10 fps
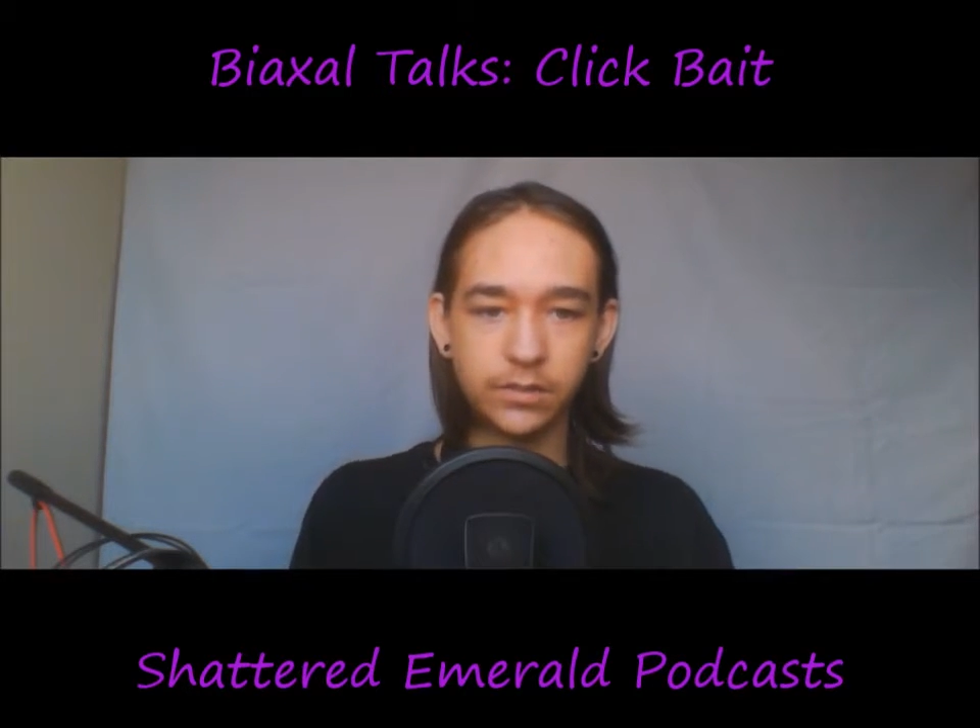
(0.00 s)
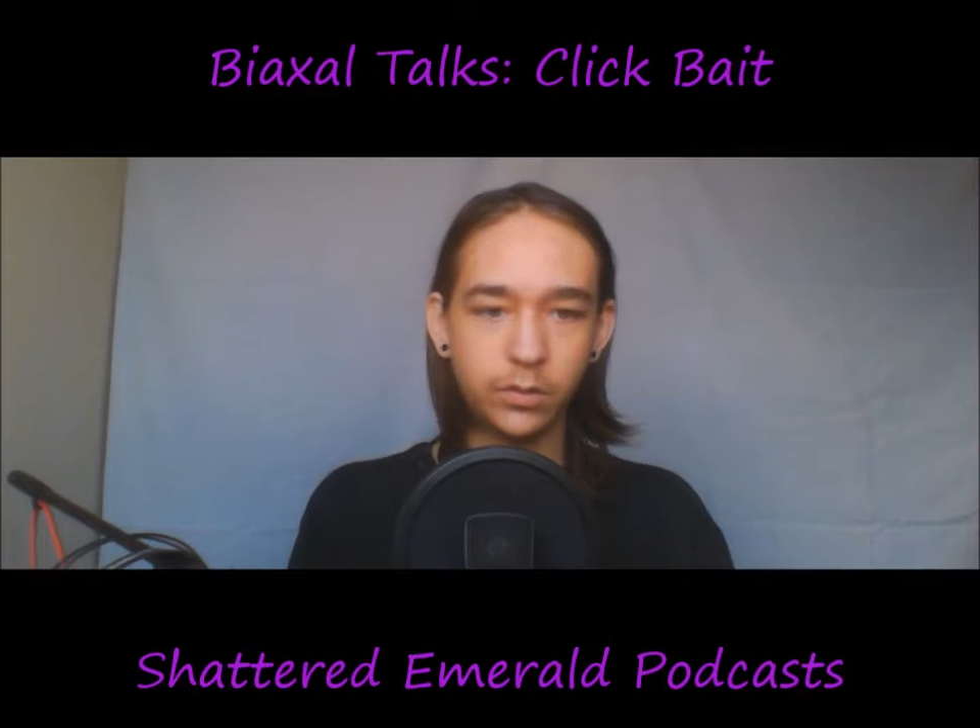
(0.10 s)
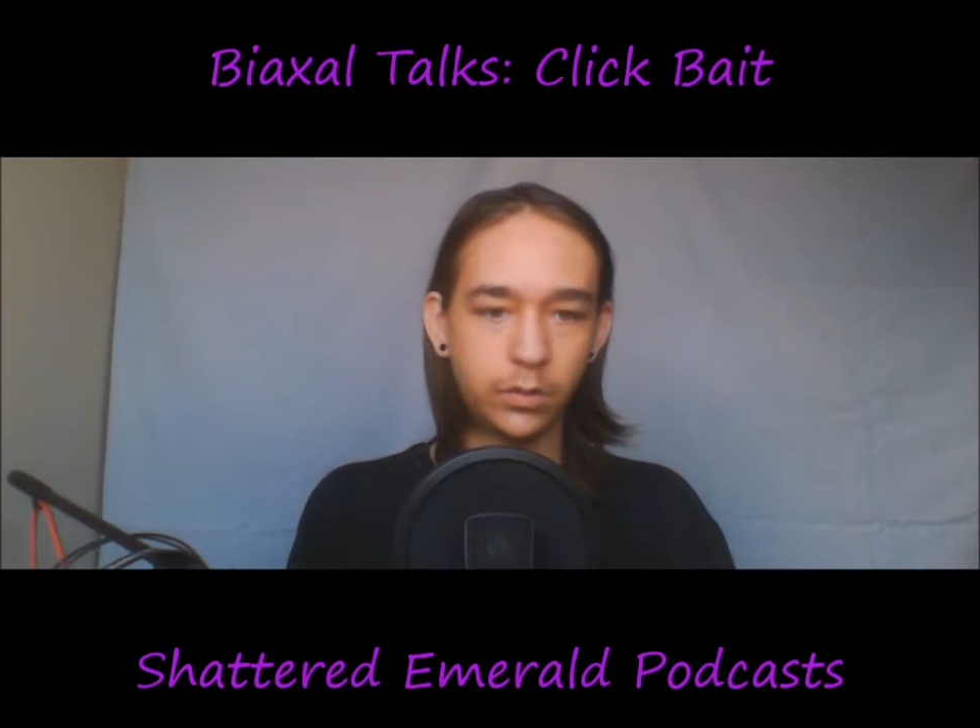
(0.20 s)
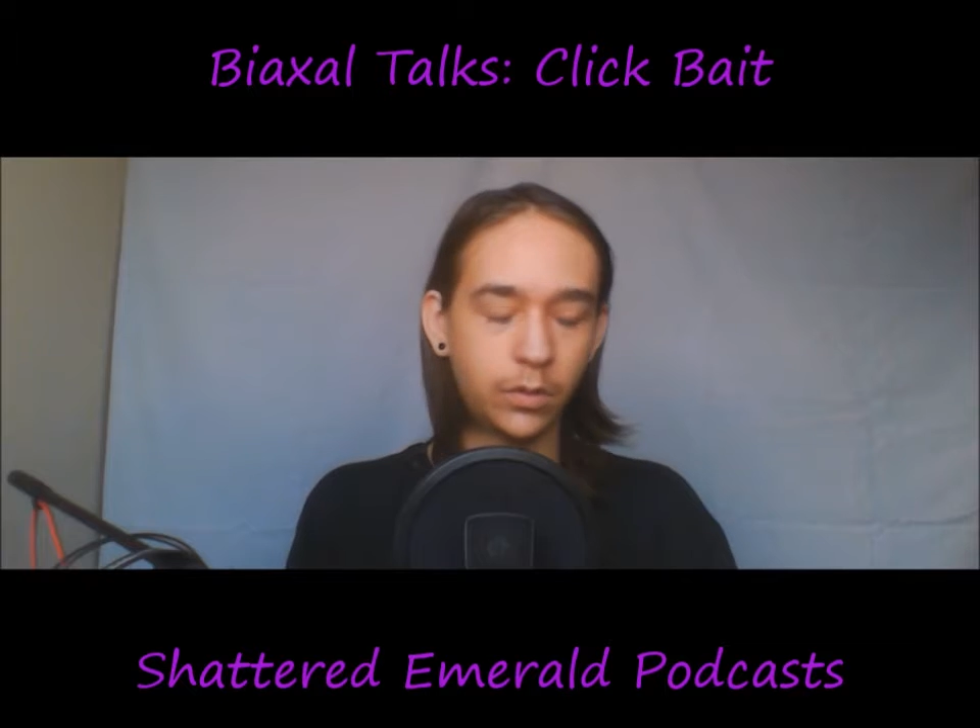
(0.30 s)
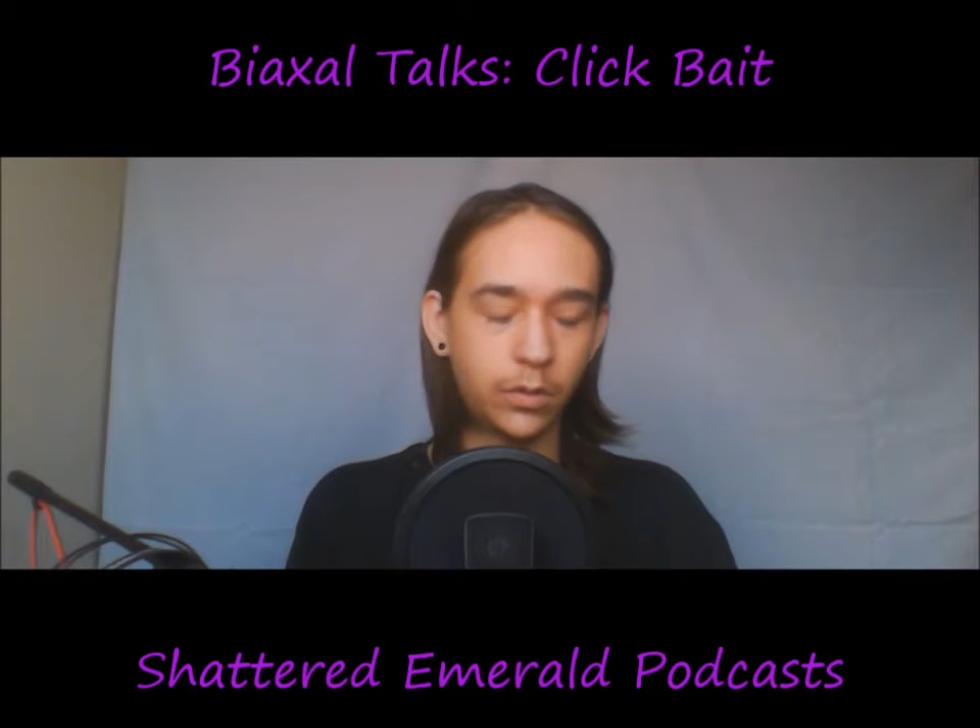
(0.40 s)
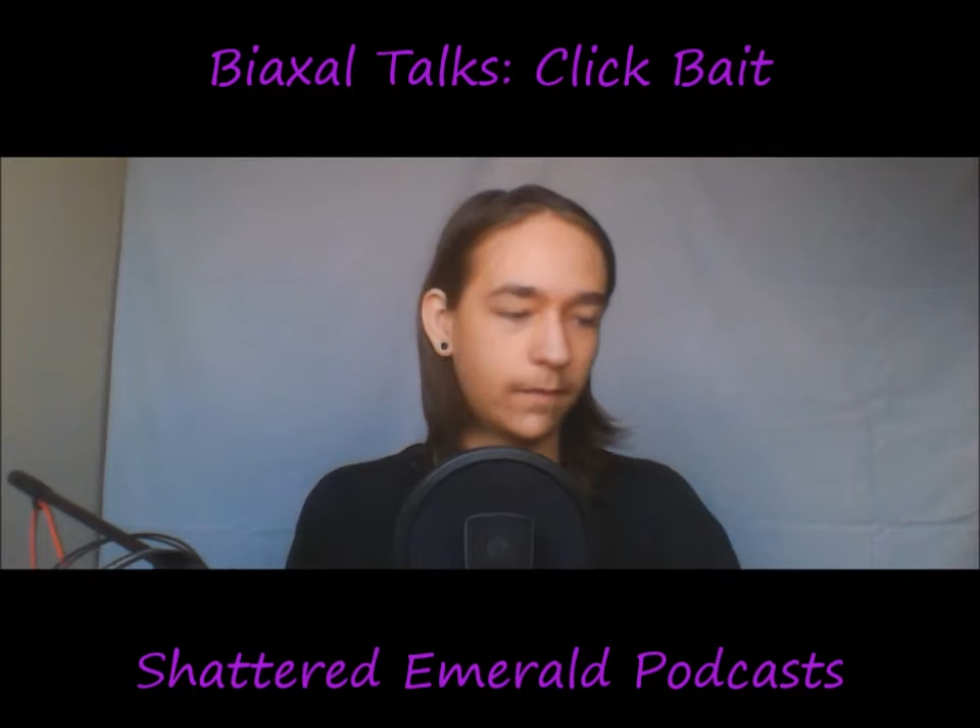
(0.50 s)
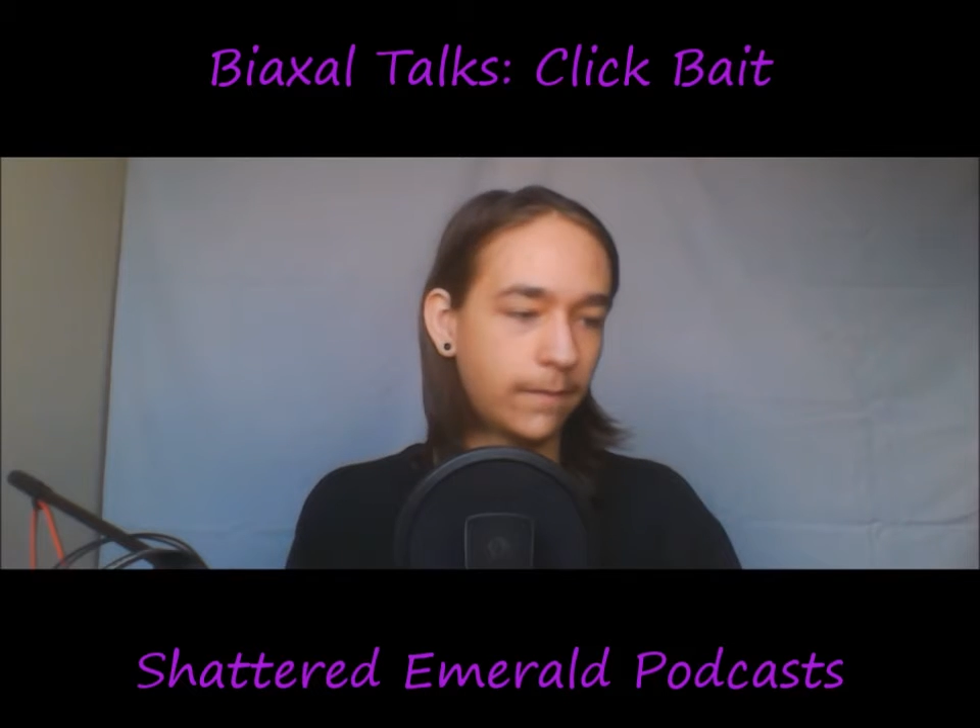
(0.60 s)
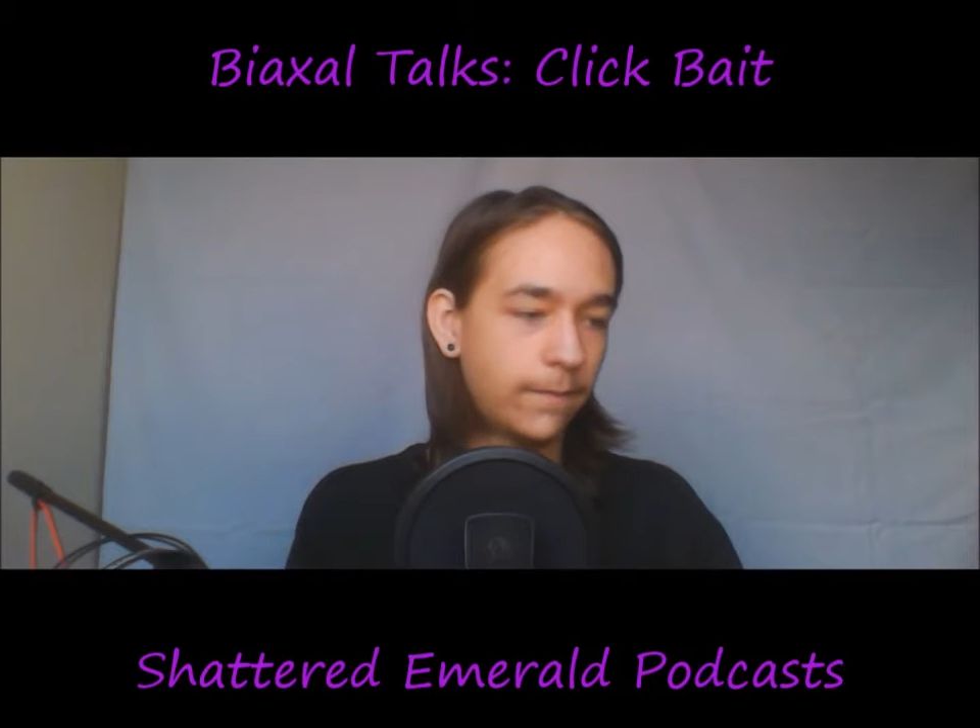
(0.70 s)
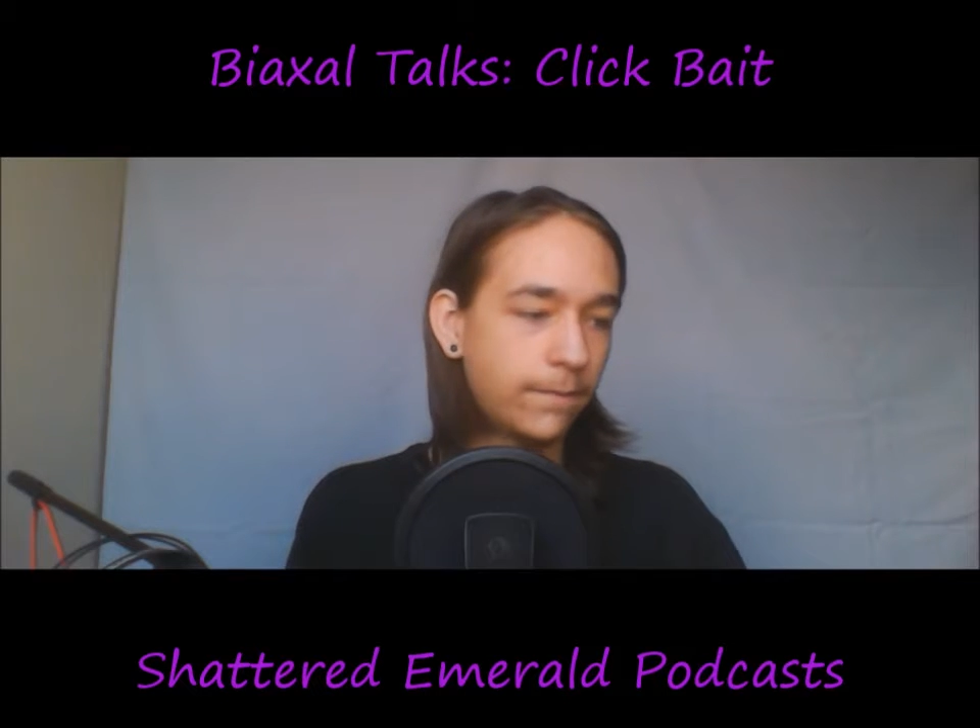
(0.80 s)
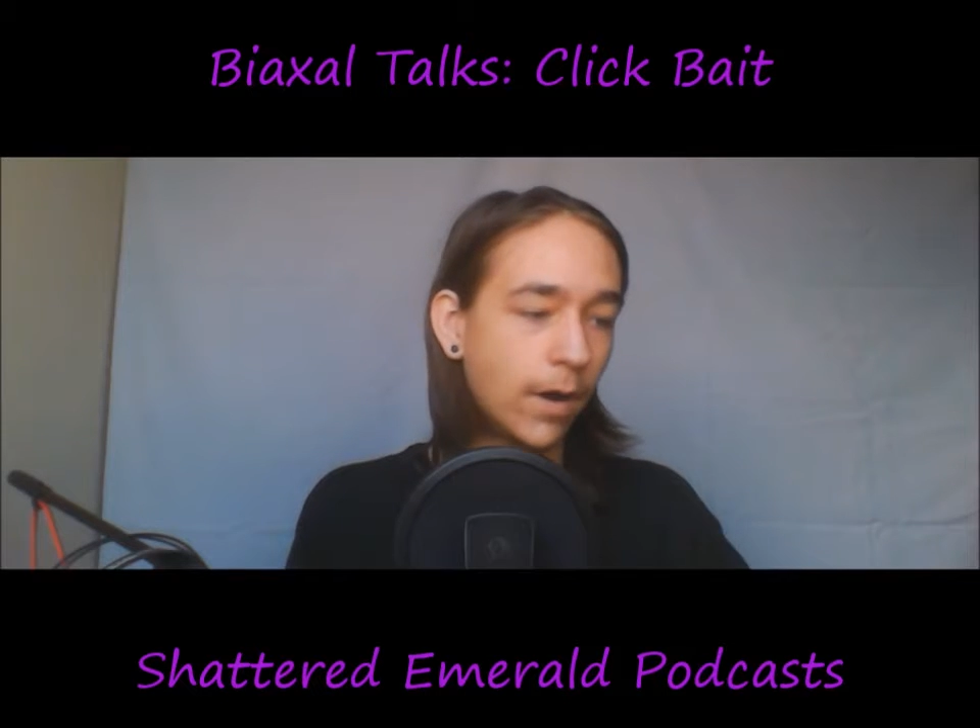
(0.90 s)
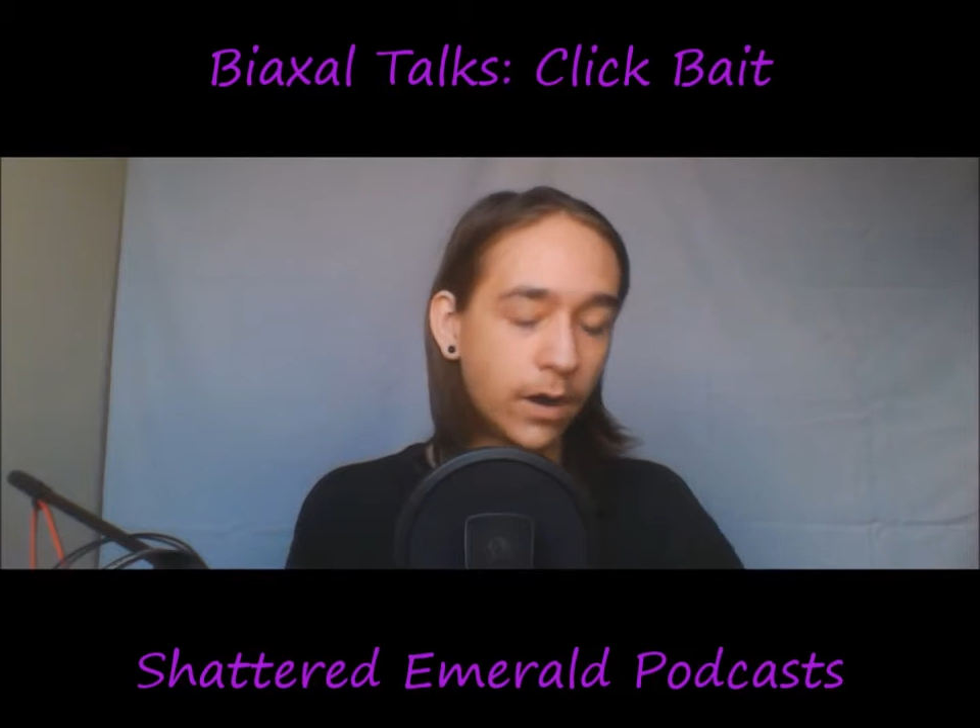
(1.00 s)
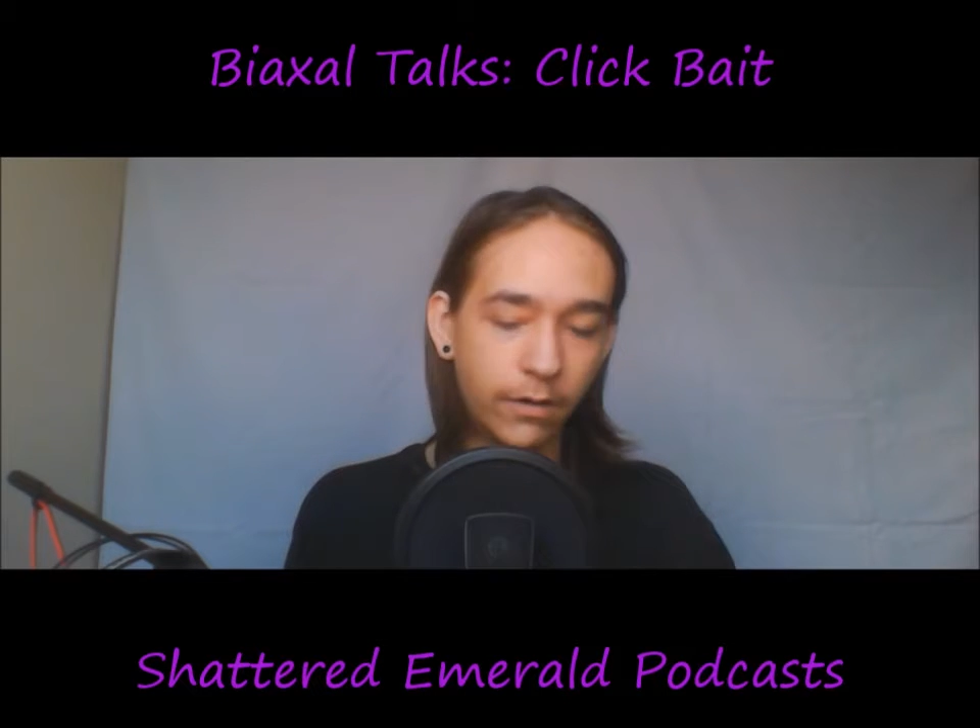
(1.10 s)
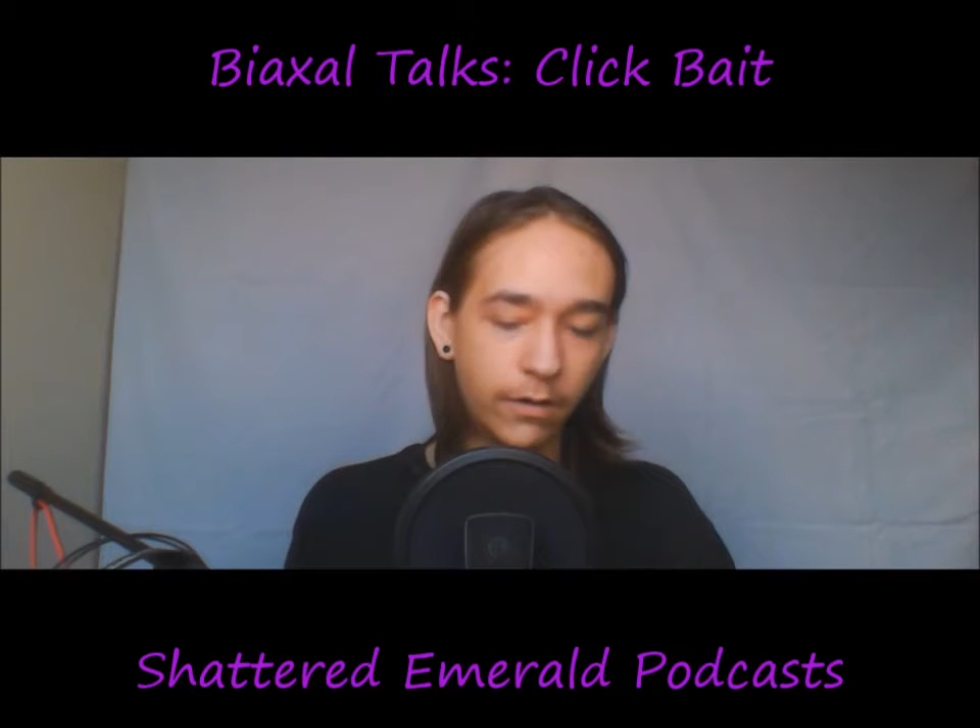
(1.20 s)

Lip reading: or far